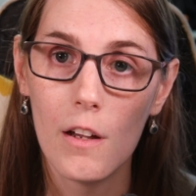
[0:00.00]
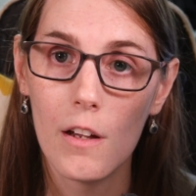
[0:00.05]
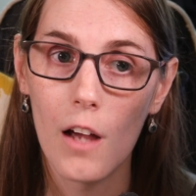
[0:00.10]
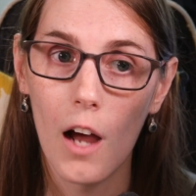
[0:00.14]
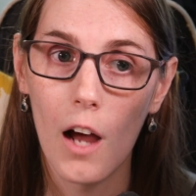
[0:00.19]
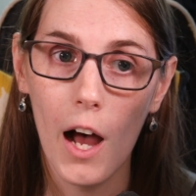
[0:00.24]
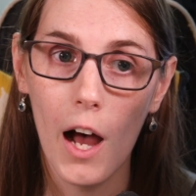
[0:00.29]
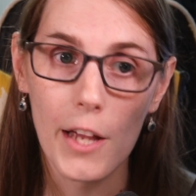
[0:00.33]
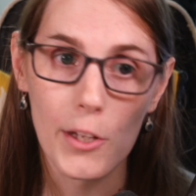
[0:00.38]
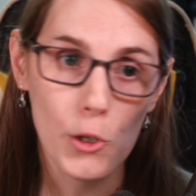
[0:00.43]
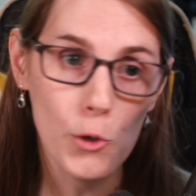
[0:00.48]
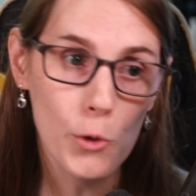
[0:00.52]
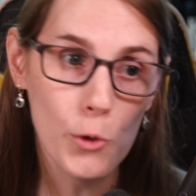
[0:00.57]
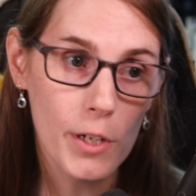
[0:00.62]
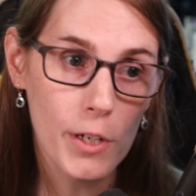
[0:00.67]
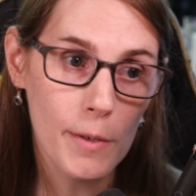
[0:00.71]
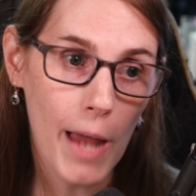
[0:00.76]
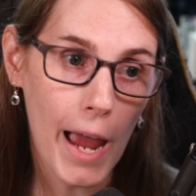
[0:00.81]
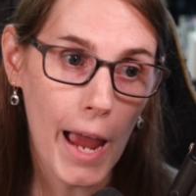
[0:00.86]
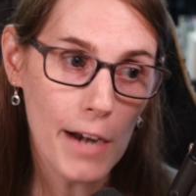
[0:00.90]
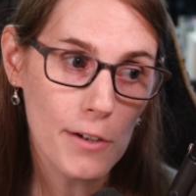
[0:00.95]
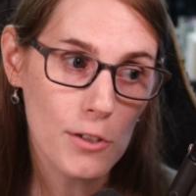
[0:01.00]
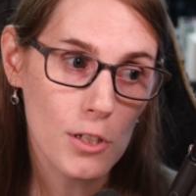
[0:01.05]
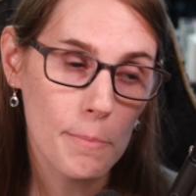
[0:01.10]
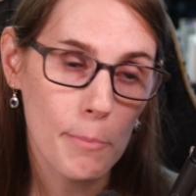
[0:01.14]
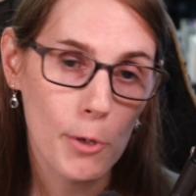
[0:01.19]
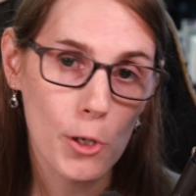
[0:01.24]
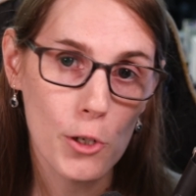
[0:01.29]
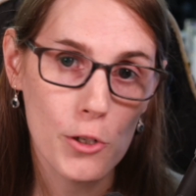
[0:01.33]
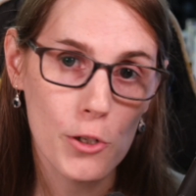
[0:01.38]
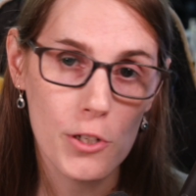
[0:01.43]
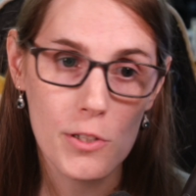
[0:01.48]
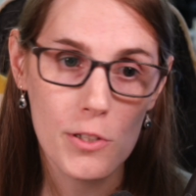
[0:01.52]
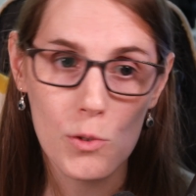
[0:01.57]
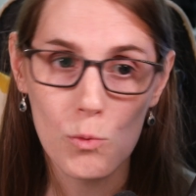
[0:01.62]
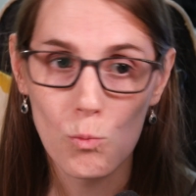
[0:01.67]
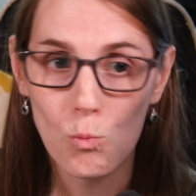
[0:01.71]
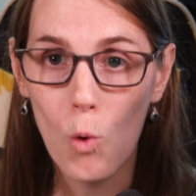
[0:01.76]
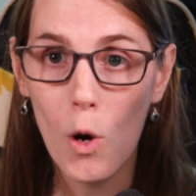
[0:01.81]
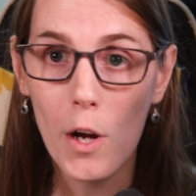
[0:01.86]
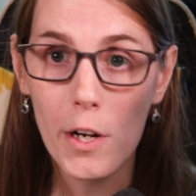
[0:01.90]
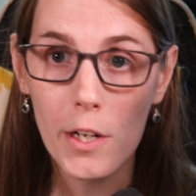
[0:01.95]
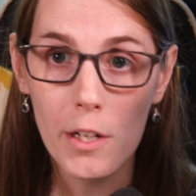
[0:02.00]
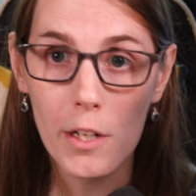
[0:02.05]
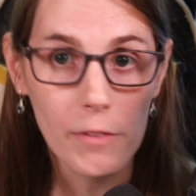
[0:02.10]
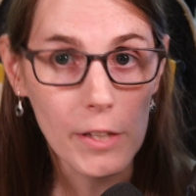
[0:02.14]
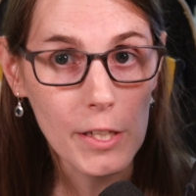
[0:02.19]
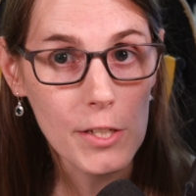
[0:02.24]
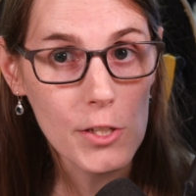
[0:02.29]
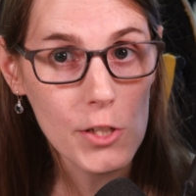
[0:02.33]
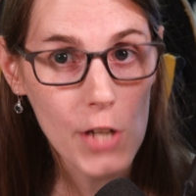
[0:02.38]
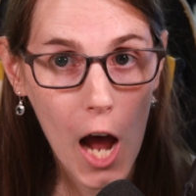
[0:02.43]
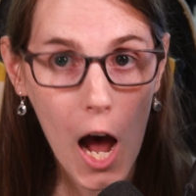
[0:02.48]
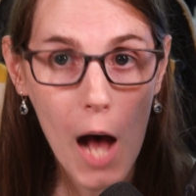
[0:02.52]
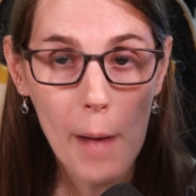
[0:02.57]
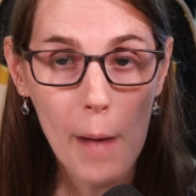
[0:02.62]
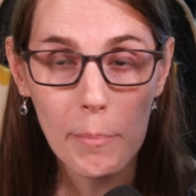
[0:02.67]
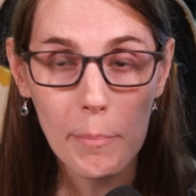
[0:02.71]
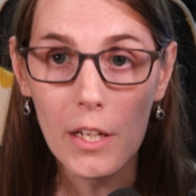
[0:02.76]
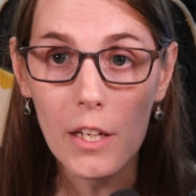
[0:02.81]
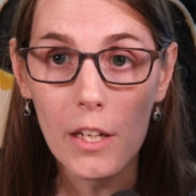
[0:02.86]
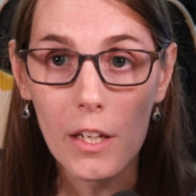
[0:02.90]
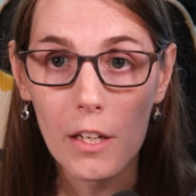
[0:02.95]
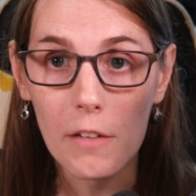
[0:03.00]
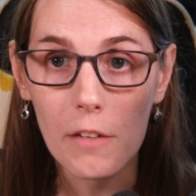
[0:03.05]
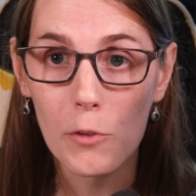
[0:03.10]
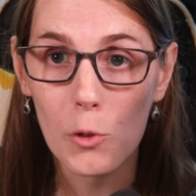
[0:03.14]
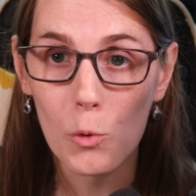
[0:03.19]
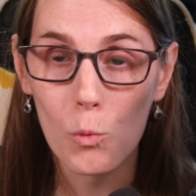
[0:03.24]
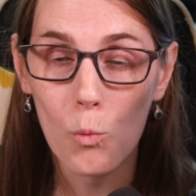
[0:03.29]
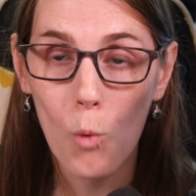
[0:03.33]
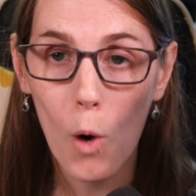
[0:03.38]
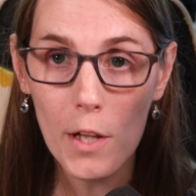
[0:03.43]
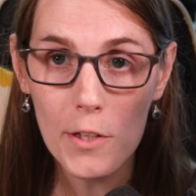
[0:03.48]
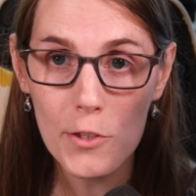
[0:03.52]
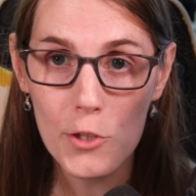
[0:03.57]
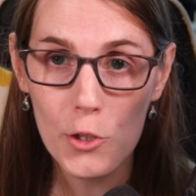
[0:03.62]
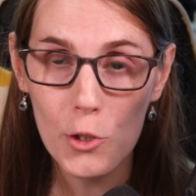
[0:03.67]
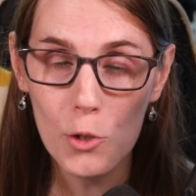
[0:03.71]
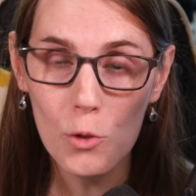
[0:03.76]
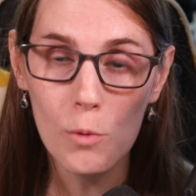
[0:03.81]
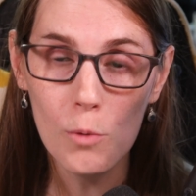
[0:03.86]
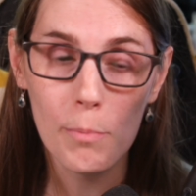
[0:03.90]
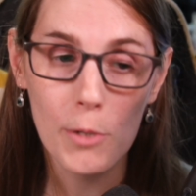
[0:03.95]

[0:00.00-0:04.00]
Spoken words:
You can actually purchase one of each copy if you want to, but you